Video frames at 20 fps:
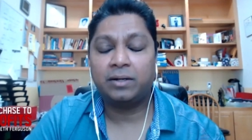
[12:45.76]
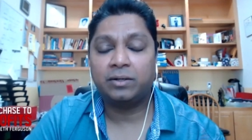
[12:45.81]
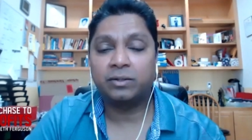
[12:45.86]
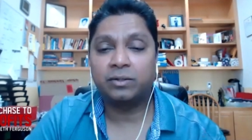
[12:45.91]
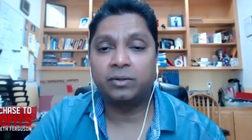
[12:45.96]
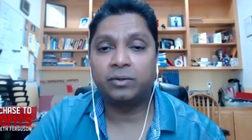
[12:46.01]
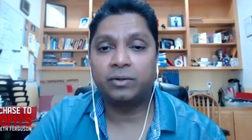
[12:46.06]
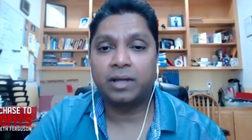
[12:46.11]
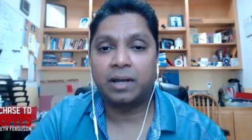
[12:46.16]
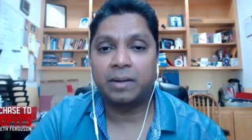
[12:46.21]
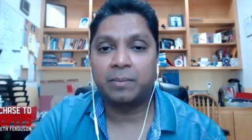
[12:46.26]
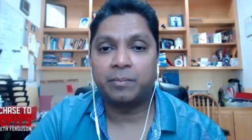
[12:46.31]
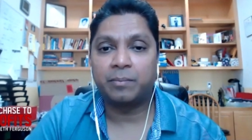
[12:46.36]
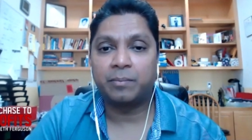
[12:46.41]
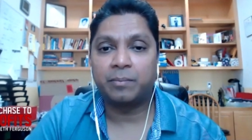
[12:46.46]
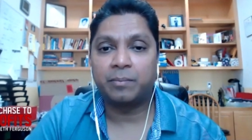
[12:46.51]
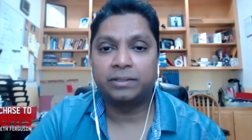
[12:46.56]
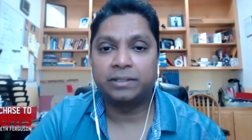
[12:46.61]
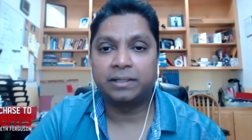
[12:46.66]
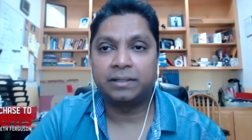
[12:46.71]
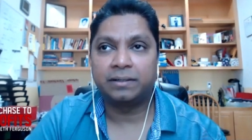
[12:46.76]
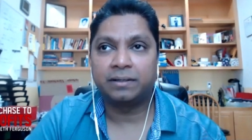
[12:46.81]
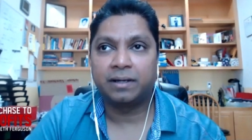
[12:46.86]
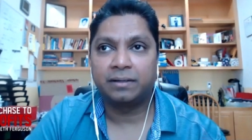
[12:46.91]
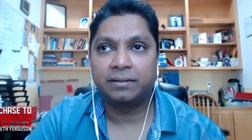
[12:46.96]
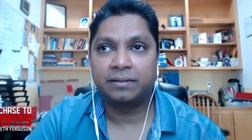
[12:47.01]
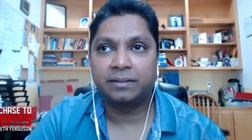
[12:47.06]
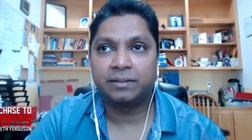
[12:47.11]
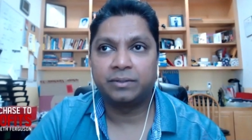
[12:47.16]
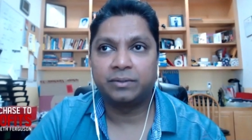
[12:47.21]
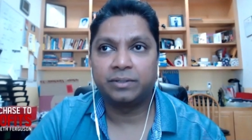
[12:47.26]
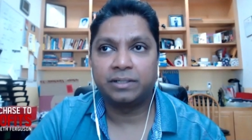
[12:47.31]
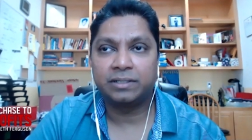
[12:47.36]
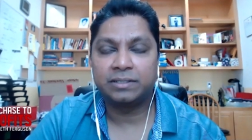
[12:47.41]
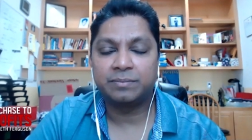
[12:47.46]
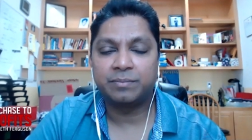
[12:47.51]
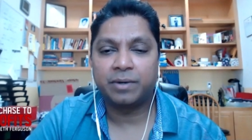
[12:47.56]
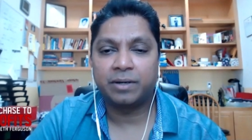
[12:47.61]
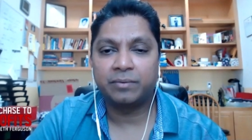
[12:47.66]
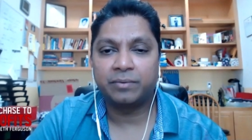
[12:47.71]
to look at more than 100 units,
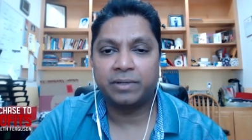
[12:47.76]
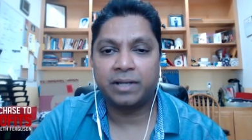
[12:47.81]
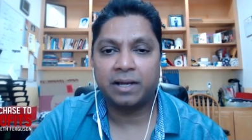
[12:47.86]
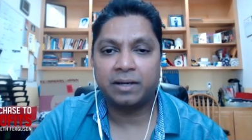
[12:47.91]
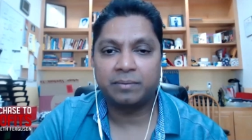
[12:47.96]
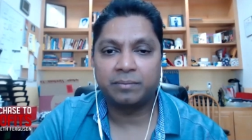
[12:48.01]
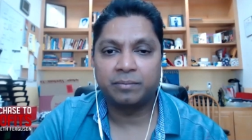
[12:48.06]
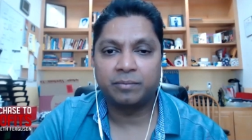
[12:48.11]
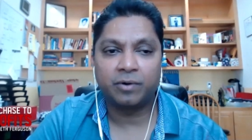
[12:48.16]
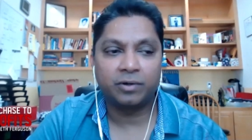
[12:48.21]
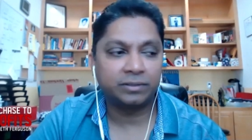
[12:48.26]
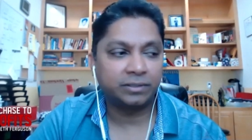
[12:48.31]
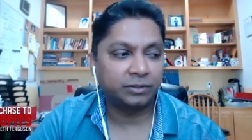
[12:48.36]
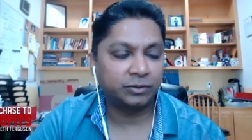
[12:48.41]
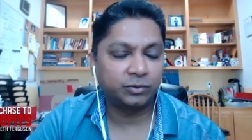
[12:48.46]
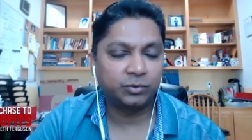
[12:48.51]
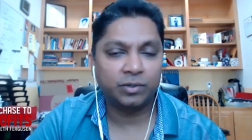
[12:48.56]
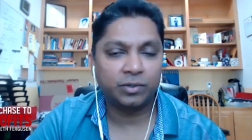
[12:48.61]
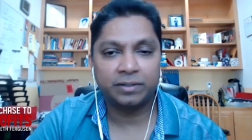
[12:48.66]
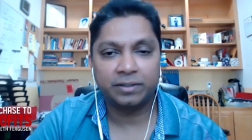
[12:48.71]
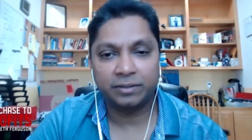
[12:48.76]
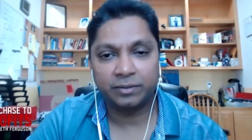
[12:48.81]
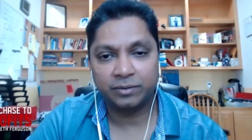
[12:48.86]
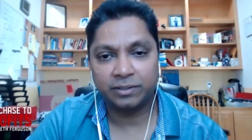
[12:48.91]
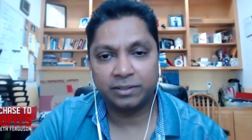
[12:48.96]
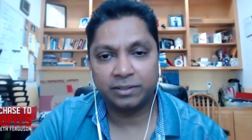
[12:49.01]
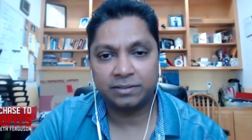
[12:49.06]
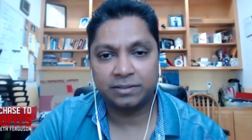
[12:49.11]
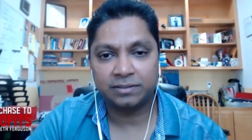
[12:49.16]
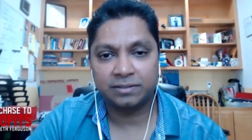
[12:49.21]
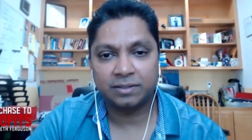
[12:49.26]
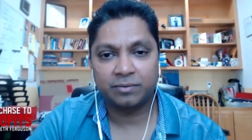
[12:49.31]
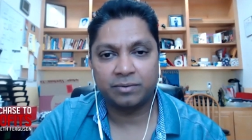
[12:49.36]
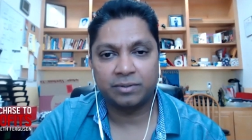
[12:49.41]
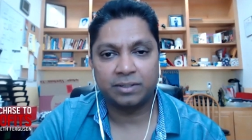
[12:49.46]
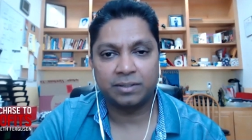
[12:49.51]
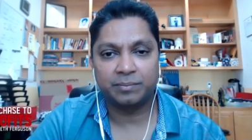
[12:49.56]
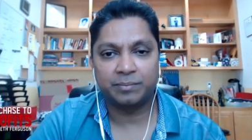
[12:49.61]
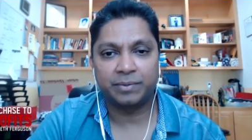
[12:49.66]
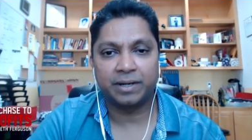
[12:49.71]
but we like more than 200 units as
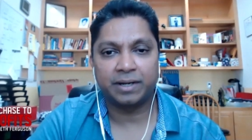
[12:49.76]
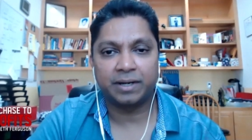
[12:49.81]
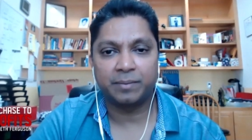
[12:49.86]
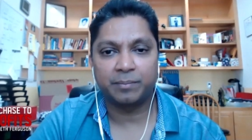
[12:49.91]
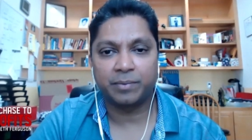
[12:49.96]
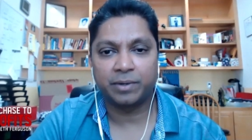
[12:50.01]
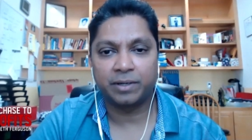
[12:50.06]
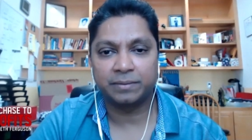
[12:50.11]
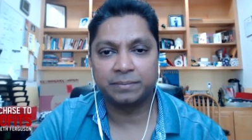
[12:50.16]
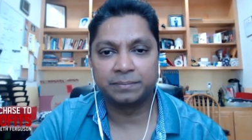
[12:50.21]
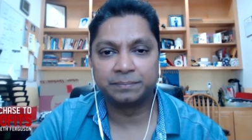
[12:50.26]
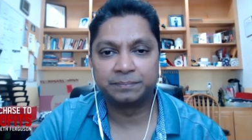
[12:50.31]
our bread and butter.